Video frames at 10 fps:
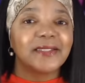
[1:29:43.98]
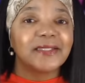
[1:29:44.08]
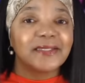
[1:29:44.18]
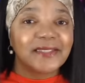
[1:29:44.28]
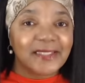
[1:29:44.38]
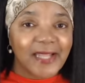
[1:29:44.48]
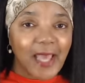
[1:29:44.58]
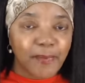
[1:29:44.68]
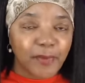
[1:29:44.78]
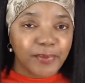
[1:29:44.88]

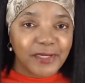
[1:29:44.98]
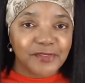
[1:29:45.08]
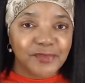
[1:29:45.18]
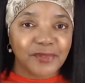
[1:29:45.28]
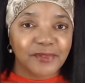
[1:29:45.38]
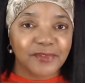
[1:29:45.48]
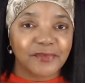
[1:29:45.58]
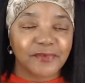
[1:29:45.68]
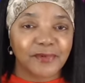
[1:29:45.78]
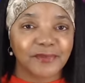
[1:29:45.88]
snap a picture on your
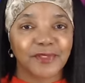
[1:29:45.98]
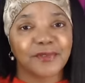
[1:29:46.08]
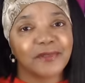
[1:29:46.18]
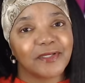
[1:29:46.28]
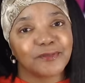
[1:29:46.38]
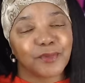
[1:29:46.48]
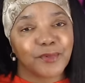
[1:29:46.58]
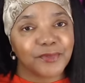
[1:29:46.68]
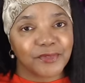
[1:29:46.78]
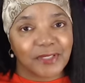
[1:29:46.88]
phone. You don't have to
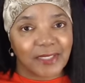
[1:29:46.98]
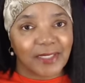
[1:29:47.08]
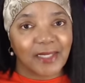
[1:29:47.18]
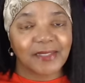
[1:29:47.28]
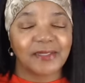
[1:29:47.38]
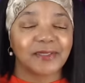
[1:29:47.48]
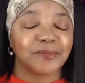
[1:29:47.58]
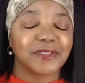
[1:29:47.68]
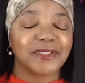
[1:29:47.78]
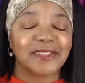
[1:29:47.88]
order it like I did,
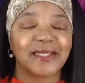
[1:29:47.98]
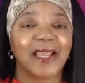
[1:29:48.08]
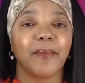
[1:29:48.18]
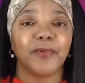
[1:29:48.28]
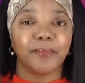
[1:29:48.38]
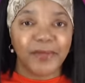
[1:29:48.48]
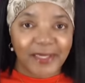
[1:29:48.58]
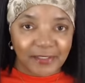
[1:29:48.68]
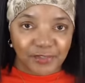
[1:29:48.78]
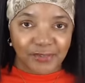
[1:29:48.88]
but snap a
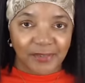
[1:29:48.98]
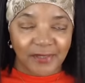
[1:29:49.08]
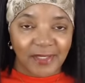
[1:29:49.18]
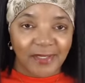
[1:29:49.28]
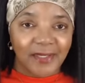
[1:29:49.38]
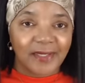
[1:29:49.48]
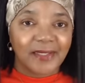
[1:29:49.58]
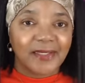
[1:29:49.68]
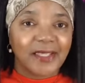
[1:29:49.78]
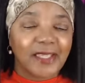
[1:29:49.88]
picture
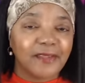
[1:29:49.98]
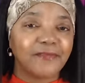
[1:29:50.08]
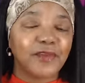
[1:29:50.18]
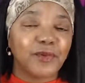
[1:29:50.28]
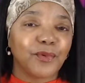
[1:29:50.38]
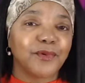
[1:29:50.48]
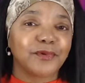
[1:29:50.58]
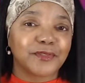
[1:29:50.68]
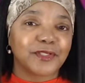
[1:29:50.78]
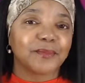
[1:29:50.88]
if you
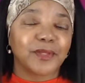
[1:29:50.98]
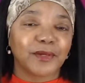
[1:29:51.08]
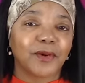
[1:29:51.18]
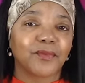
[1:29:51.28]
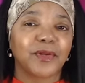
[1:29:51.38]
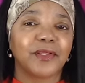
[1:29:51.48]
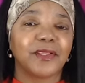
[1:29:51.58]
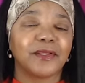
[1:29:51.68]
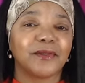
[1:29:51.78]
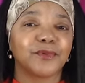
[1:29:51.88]
ordered something already
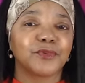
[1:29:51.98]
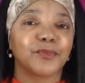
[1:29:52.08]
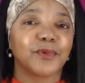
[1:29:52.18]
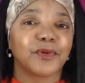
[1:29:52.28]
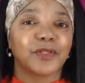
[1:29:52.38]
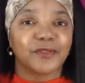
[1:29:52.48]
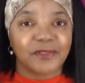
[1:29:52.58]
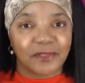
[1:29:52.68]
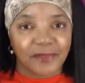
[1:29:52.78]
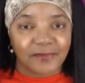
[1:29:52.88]
and it was more and you
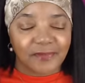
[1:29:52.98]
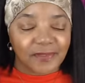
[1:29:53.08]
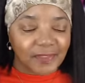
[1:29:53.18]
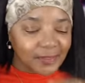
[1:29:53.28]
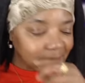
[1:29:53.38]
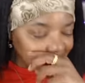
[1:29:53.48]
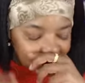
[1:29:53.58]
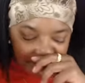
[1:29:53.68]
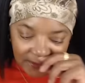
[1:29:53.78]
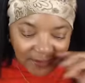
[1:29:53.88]
saw it for less,
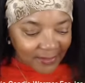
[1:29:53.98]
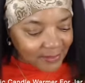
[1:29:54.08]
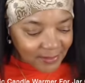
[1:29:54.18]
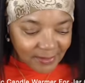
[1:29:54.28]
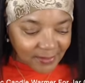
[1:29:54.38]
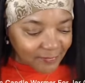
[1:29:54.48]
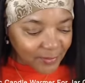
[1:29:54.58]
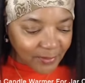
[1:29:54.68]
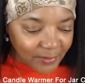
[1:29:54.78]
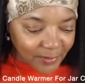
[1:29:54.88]
just as a
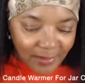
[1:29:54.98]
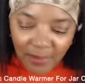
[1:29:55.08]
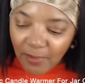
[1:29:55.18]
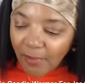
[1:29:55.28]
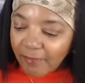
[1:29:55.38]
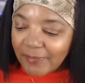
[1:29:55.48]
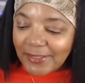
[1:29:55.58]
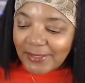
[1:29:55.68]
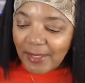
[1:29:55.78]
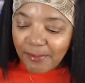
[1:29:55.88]
safeguard. Hopefully
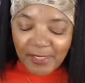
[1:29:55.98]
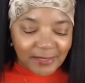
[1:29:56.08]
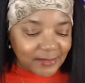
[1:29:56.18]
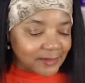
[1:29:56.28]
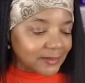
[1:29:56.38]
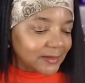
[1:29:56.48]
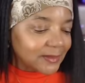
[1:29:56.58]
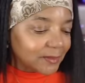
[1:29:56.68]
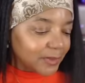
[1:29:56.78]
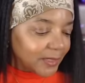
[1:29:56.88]
that made sense to
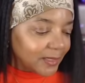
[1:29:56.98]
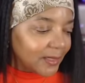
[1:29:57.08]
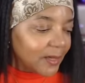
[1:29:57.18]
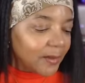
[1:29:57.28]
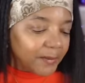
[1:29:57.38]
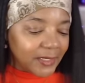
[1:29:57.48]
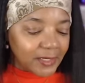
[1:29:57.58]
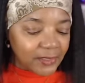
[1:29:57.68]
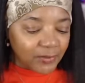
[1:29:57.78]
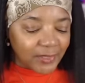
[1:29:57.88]
somebody. But,
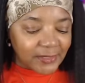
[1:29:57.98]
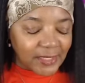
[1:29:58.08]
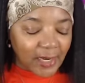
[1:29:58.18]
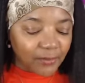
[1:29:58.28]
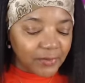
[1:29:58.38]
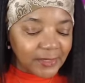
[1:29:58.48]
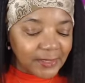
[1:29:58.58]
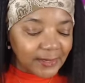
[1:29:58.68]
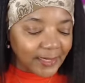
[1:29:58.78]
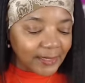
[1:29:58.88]
anyways, I really
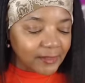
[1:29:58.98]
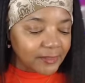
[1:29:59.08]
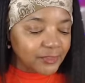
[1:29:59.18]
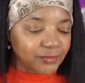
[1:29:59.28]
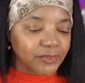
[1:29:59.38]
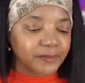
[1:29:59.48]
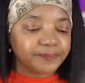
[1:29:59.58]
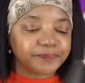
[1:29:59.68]
like this one